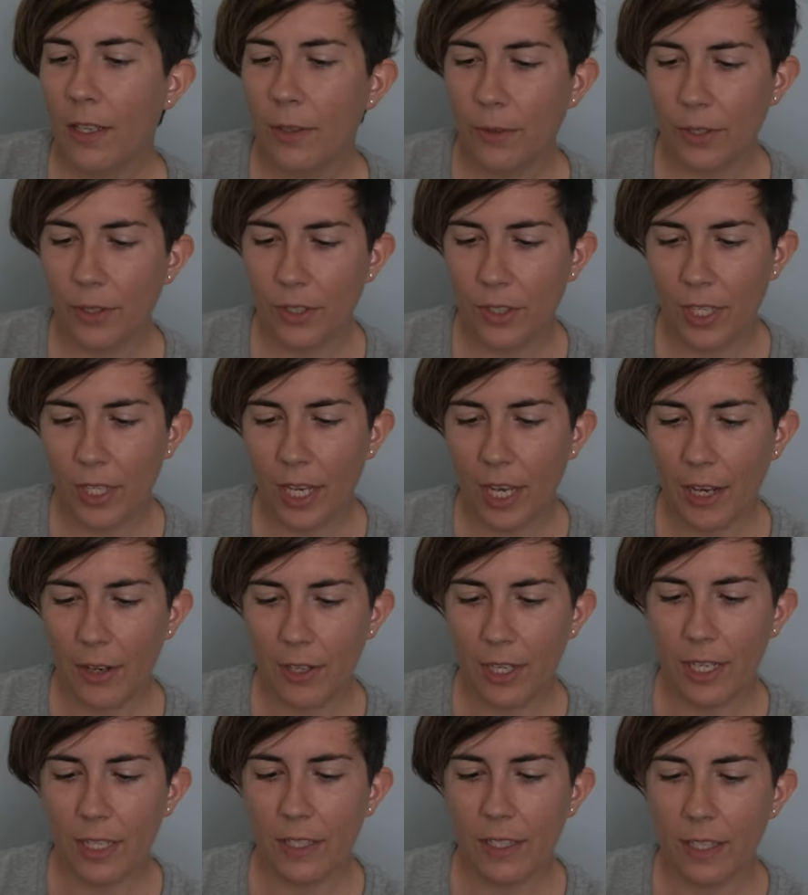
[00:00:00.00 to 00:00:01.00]
we'll see how
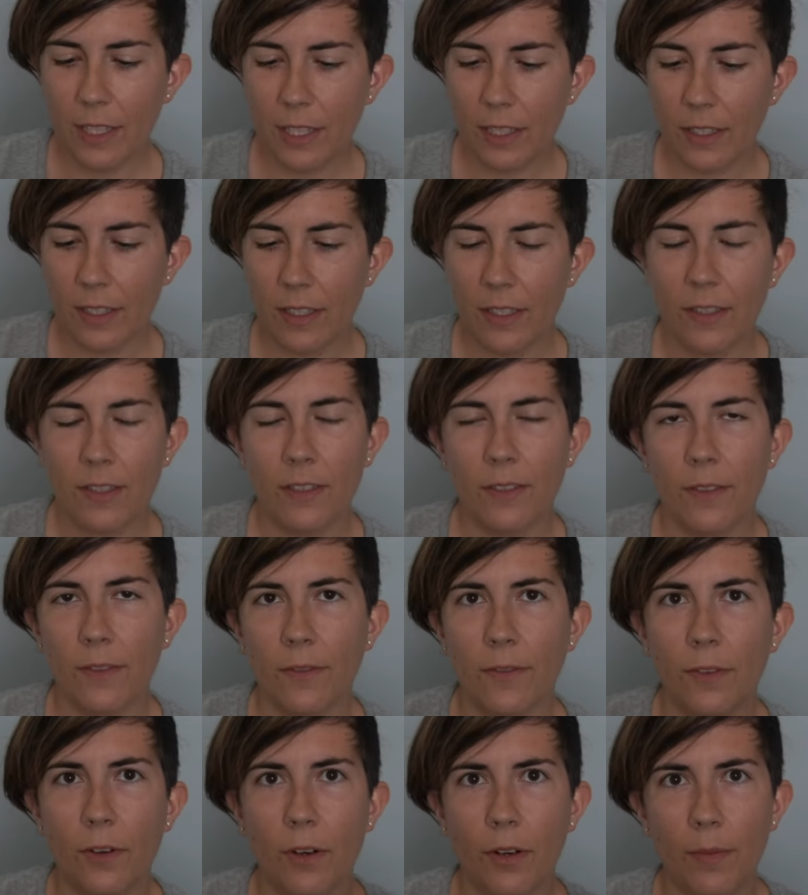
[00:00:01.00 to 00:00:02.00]
easy this is
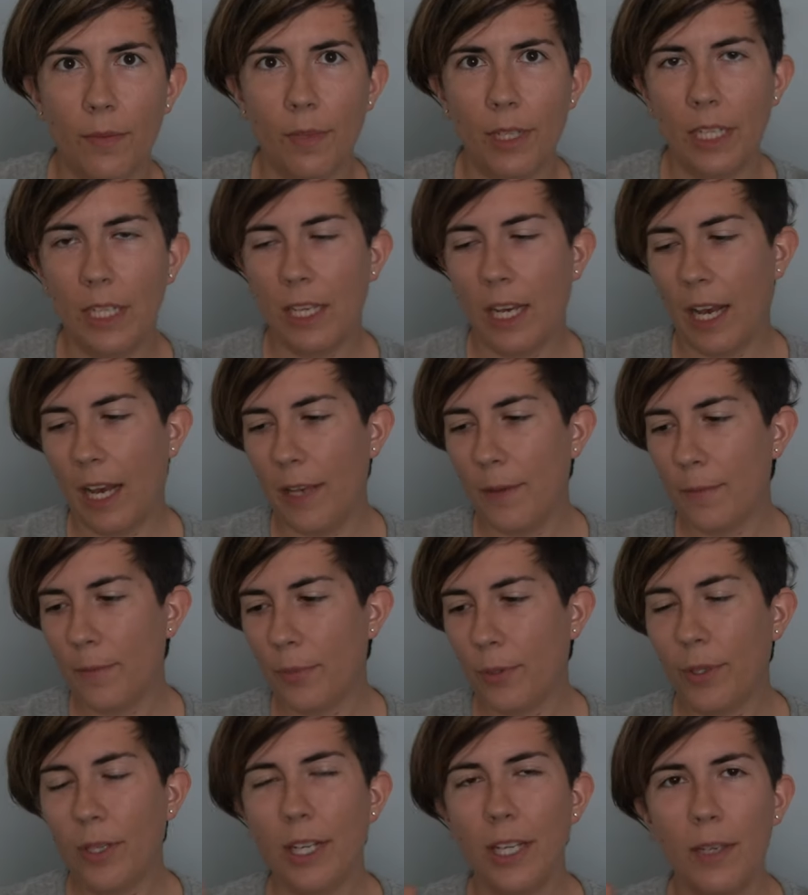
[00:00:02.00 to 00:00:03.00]
for me. I'm
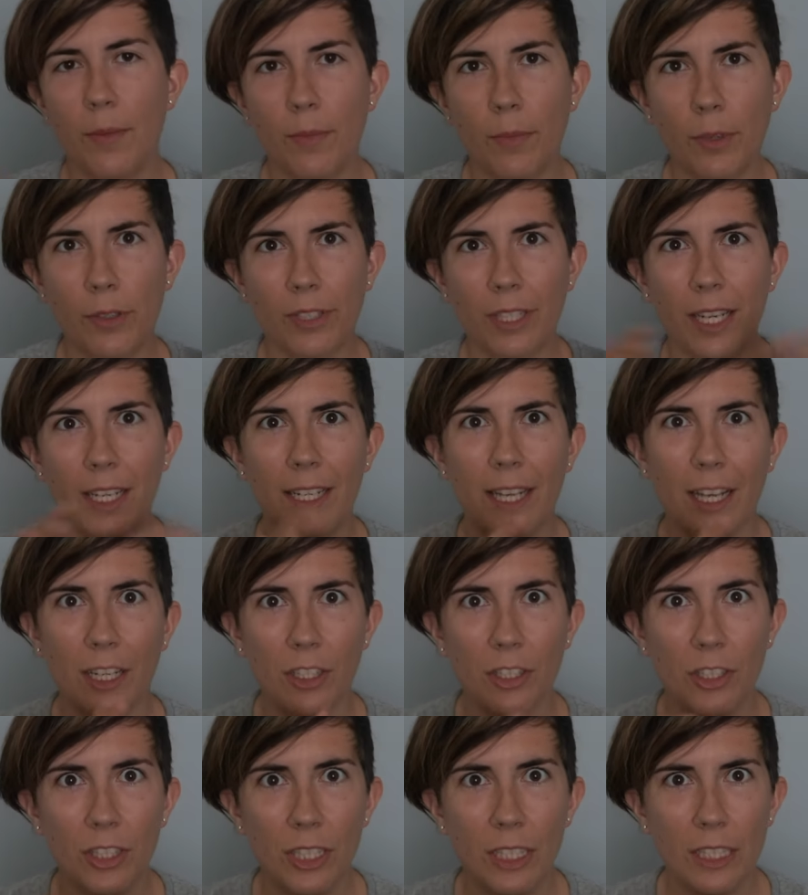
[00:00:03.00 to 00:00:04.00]
pretty
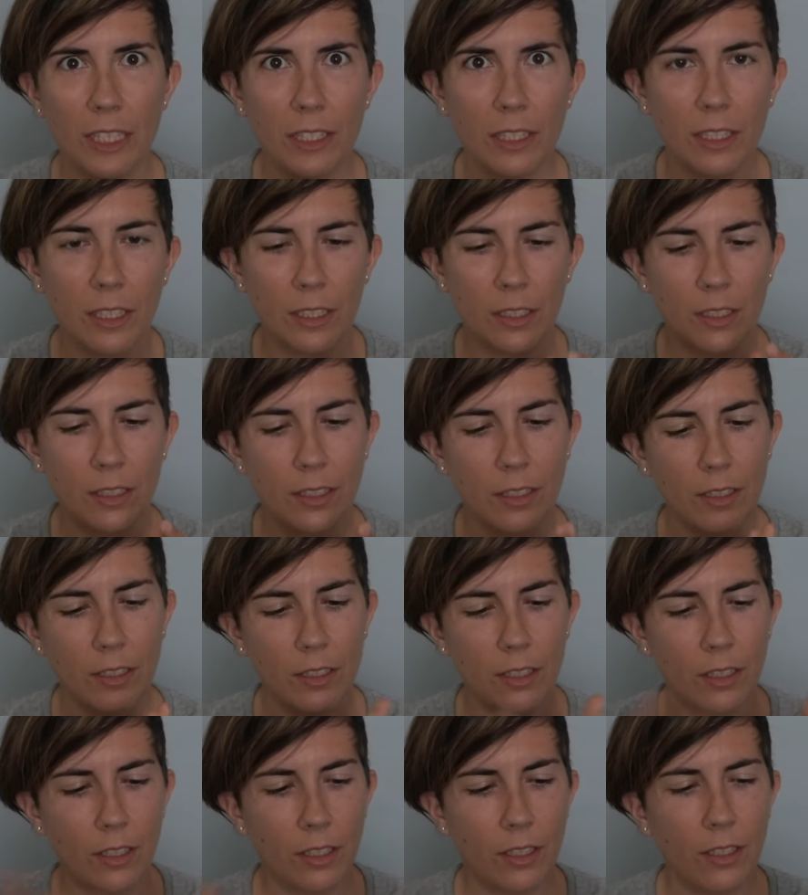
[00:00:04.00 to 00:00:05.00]
multidexterous,
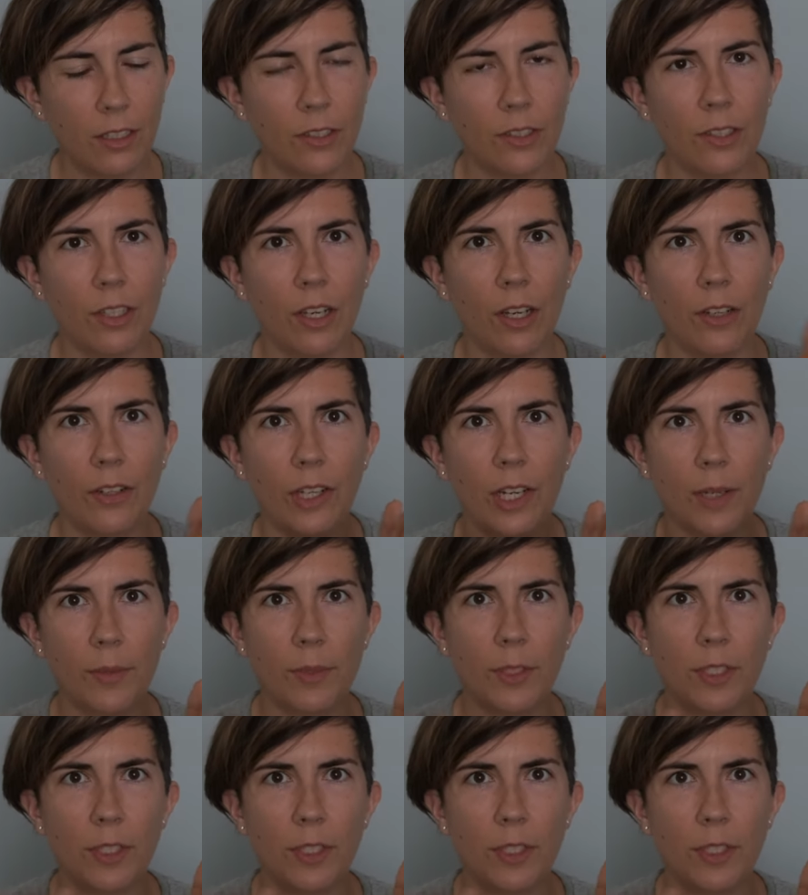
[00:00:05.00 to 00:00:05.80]
so I'm